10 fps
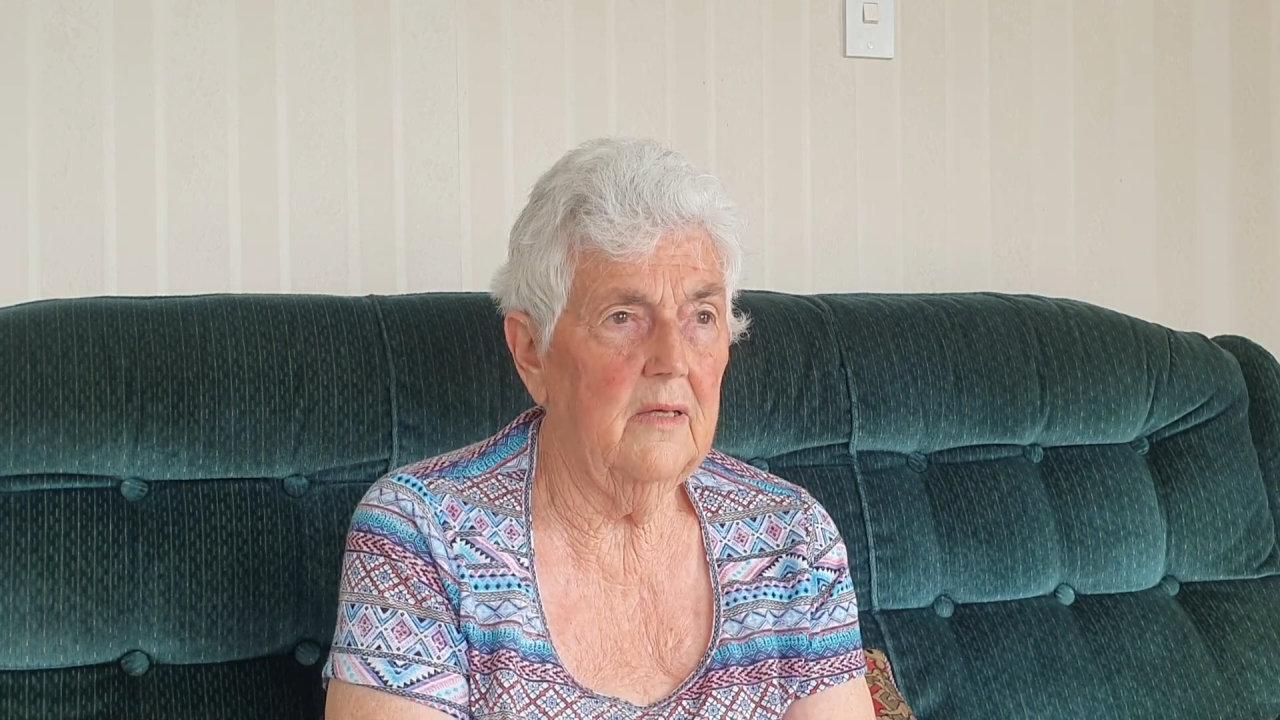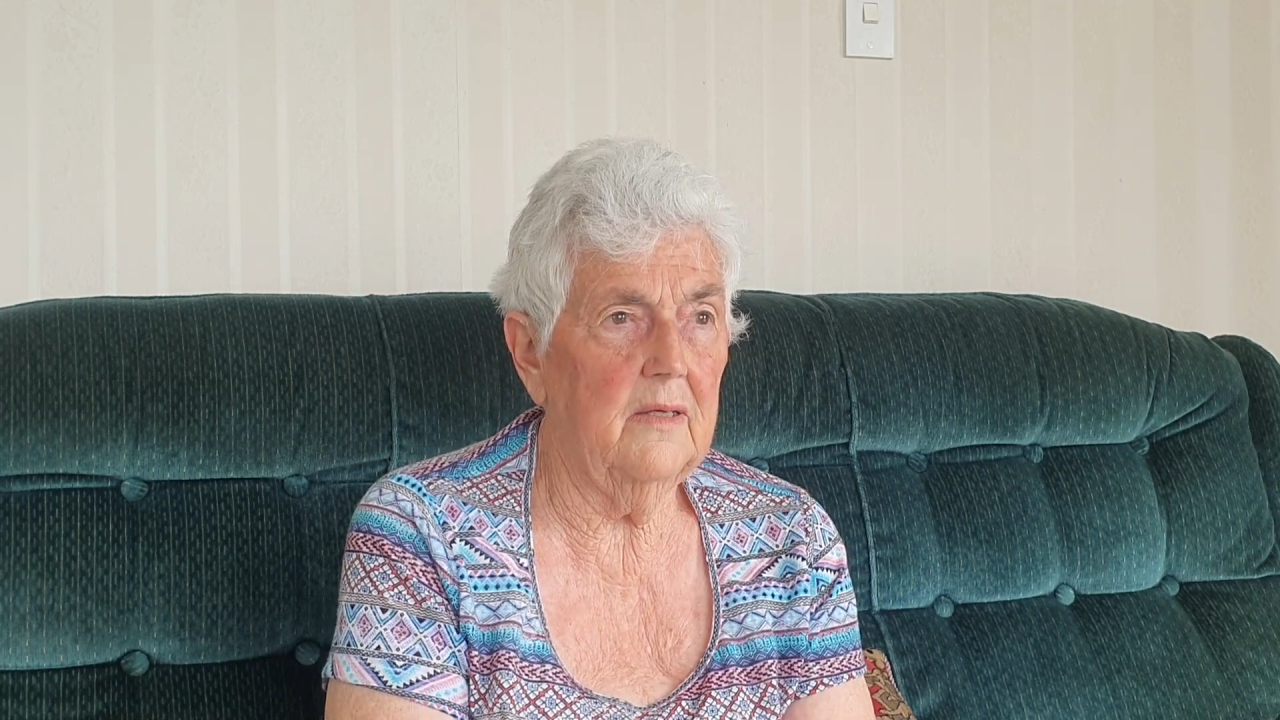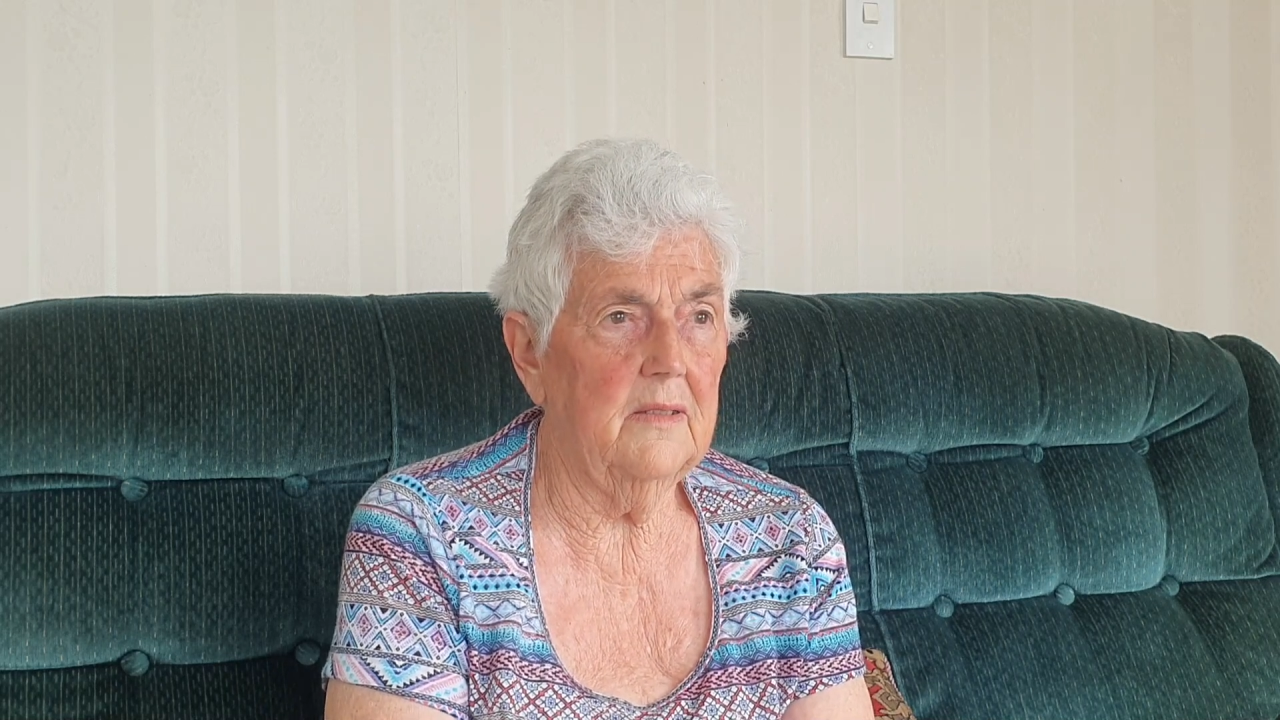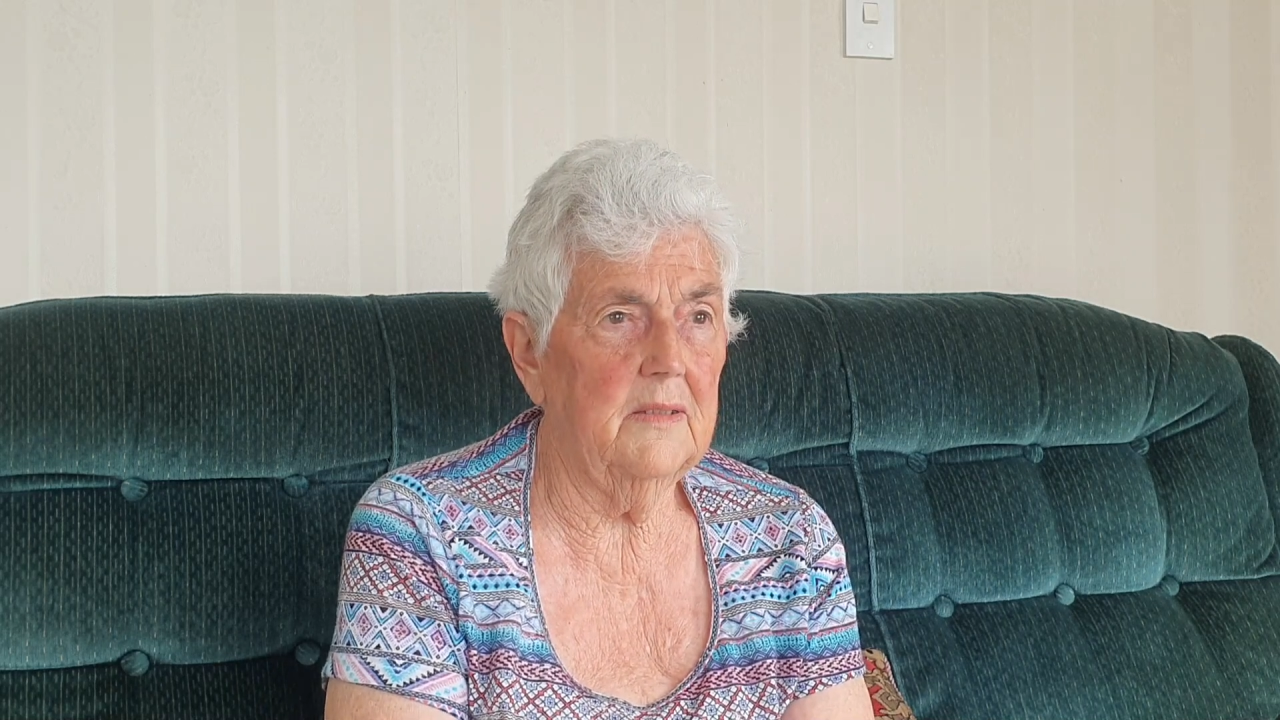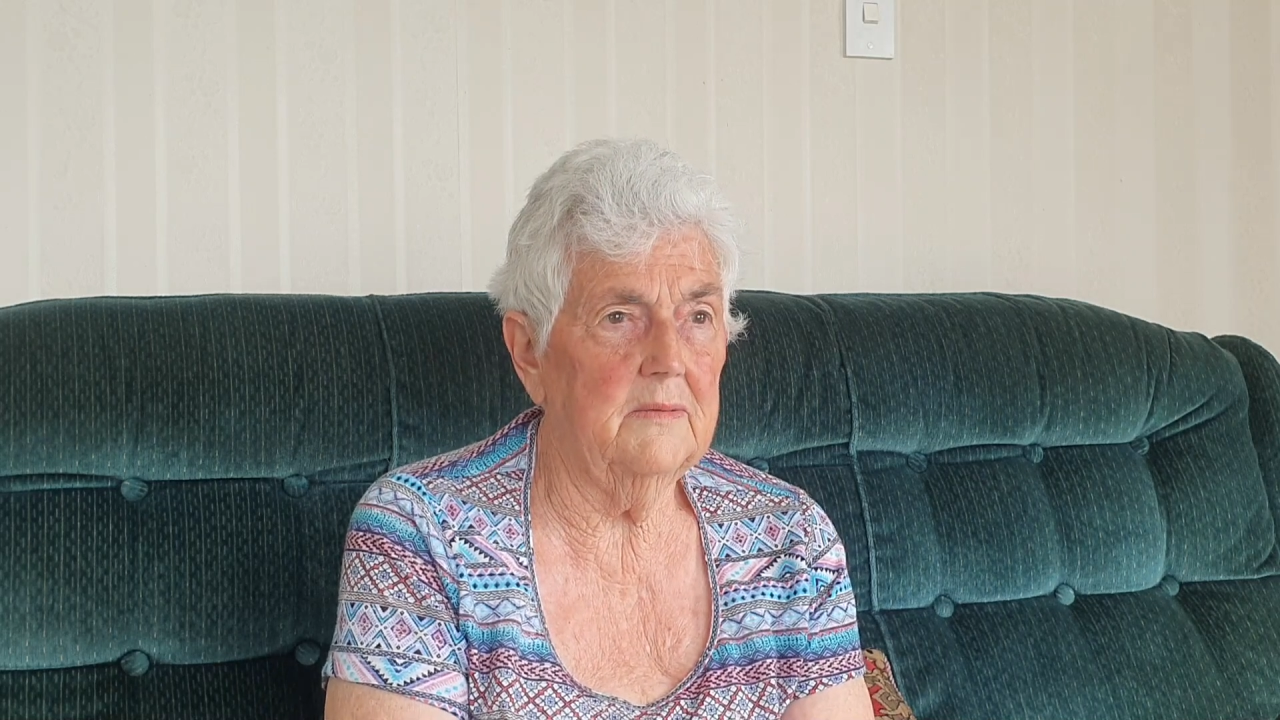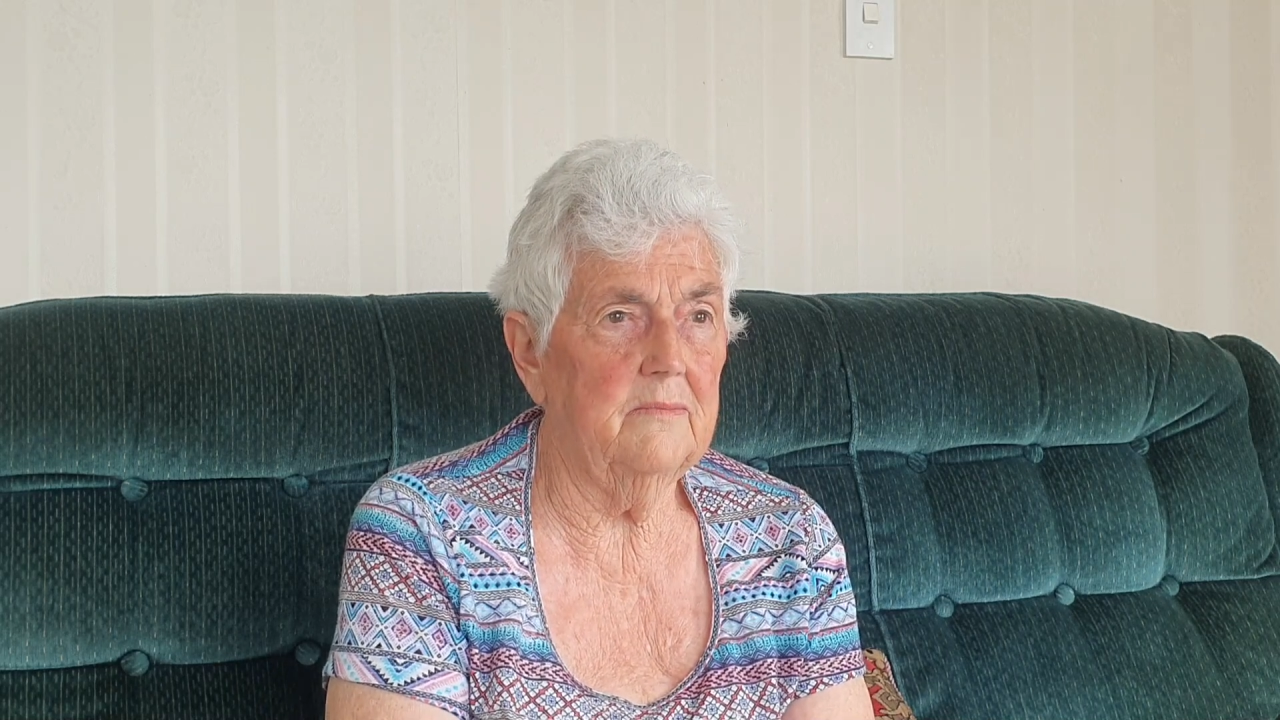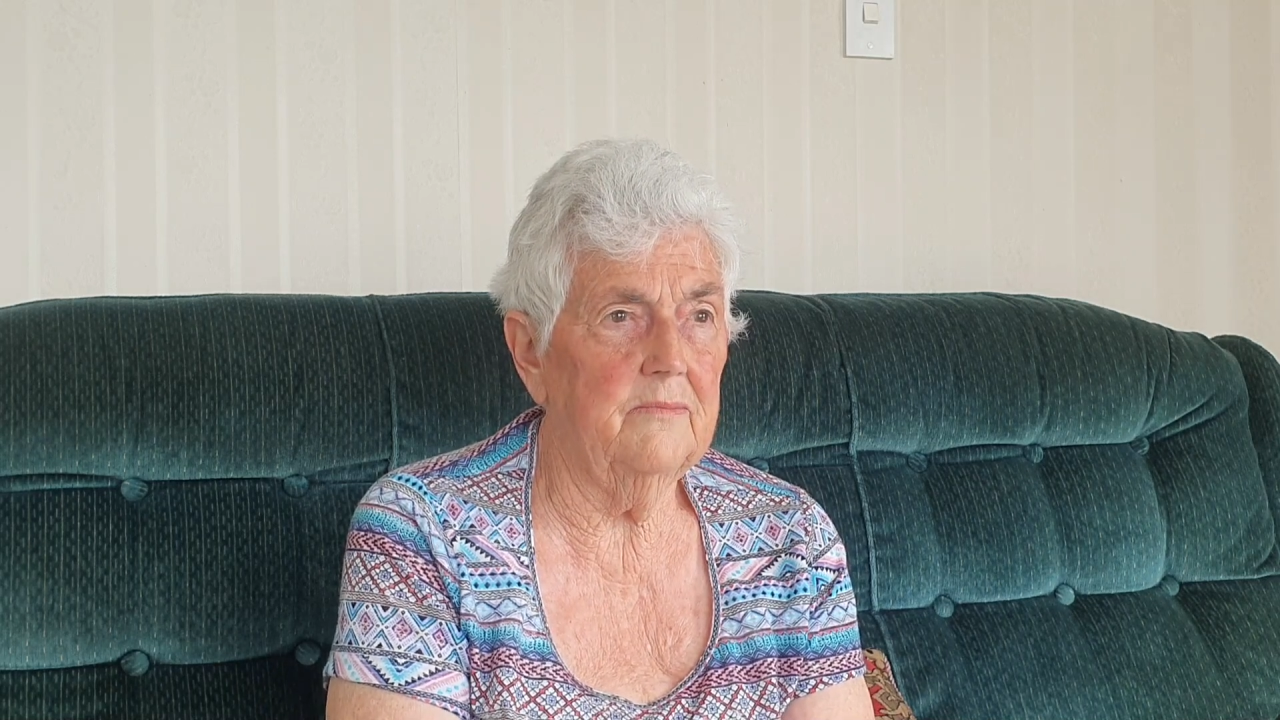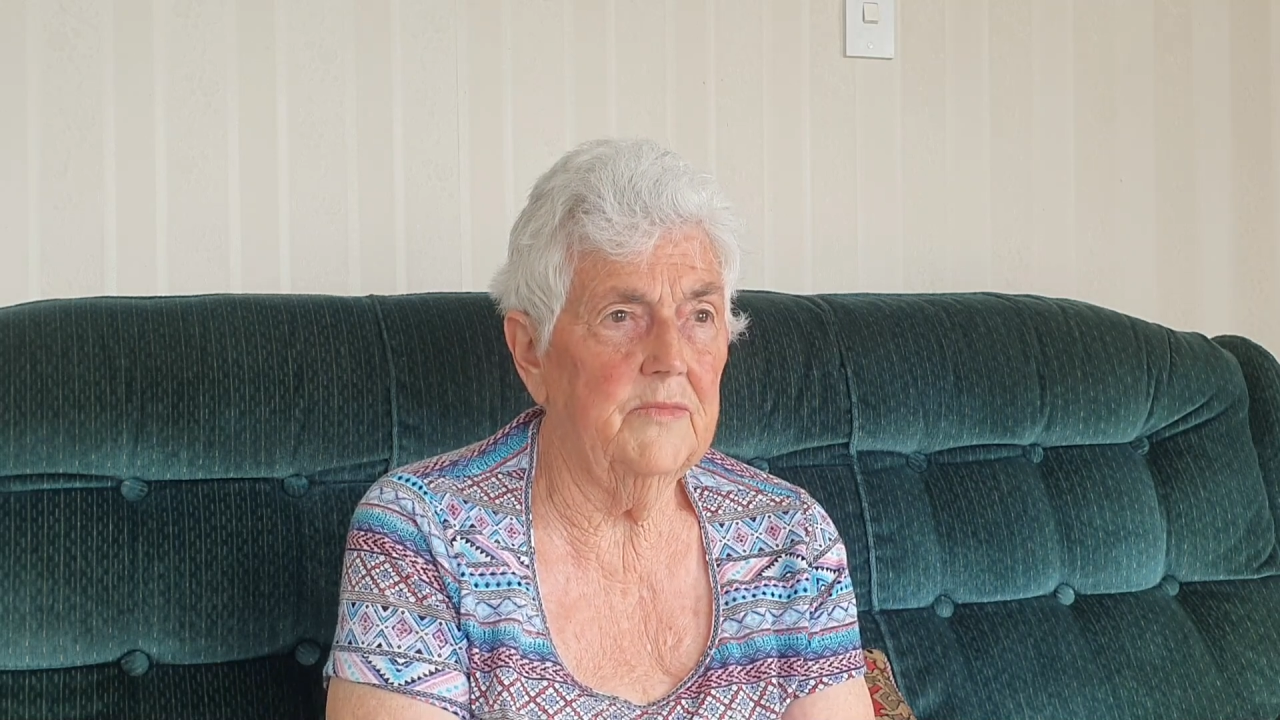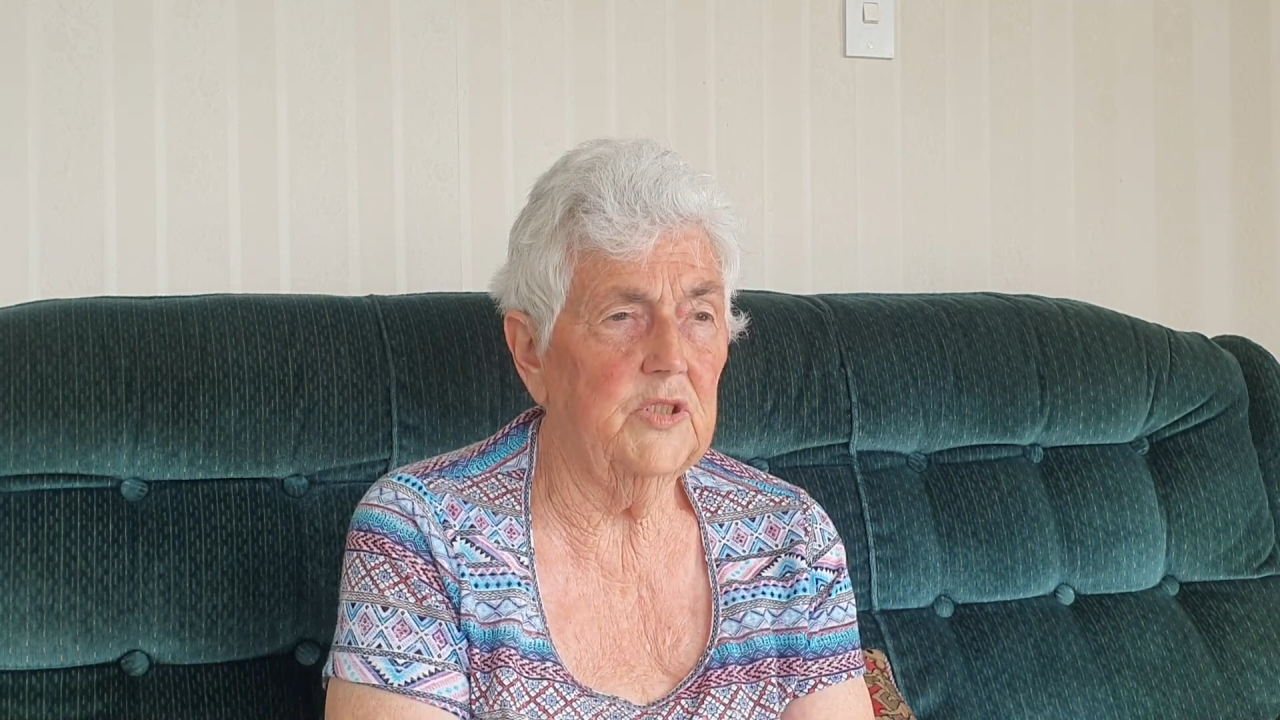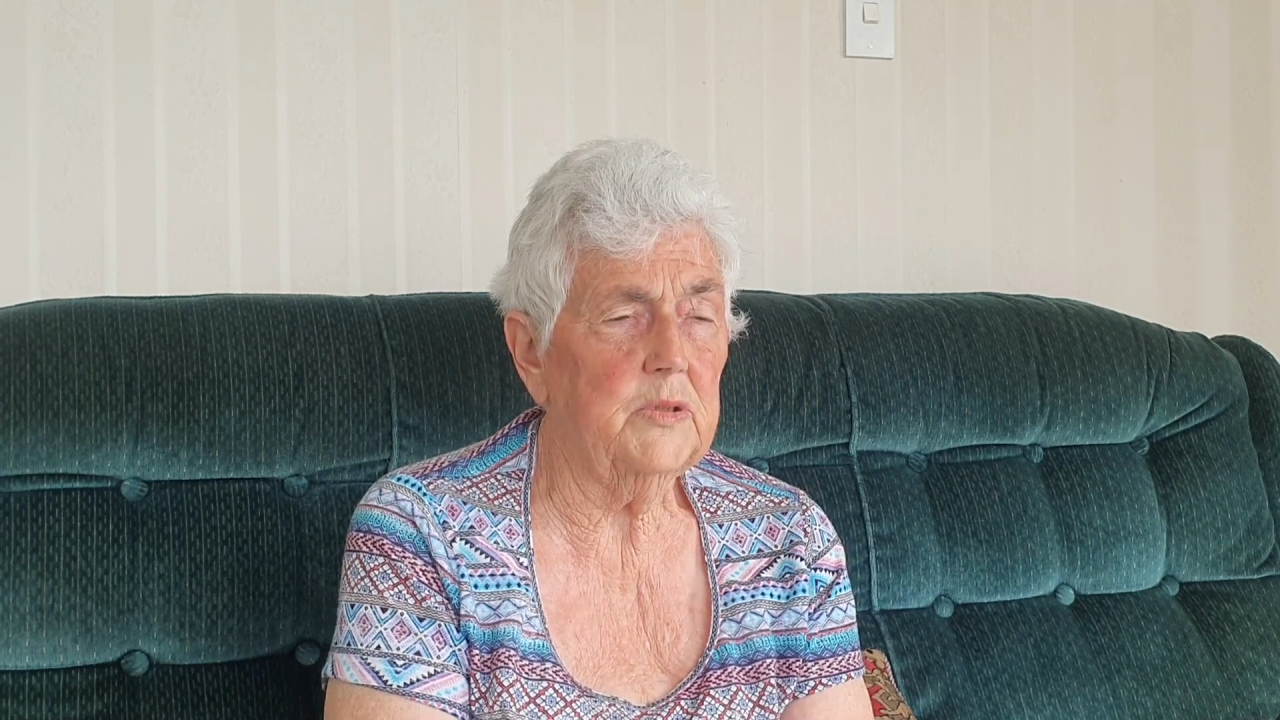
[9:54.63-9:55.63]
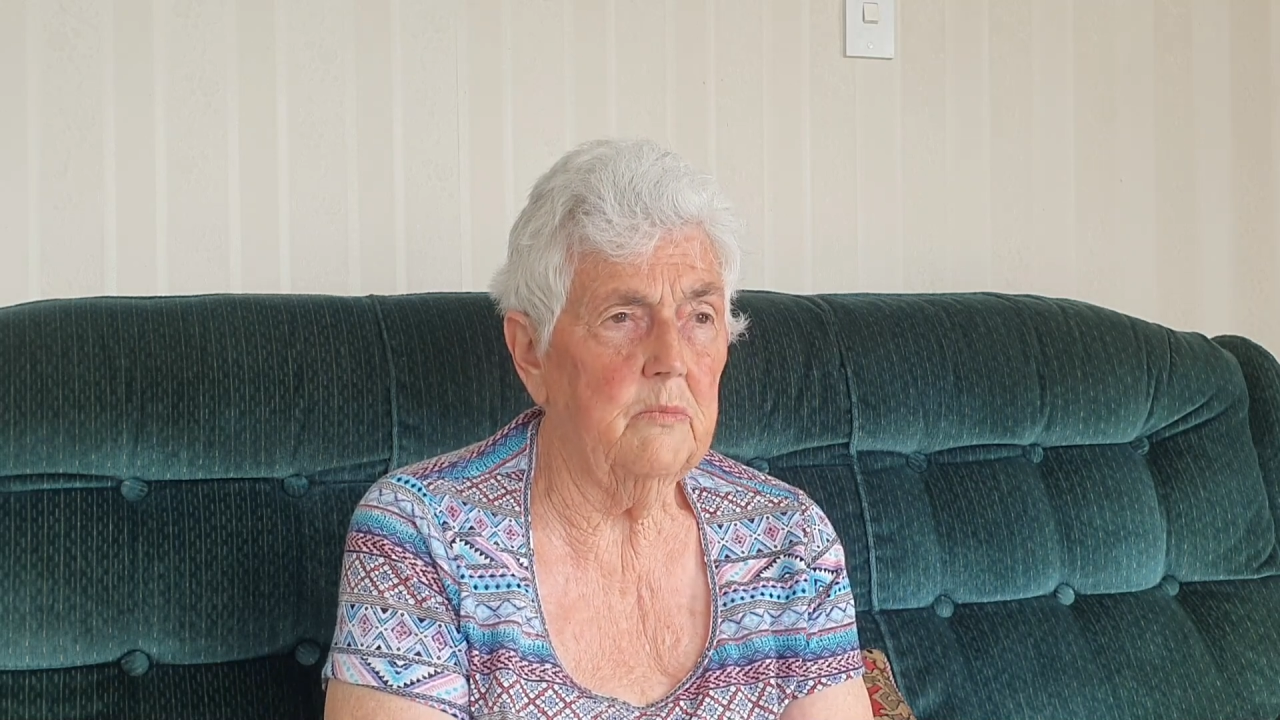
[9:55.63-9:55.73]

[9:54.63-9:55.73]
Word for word: um, Sister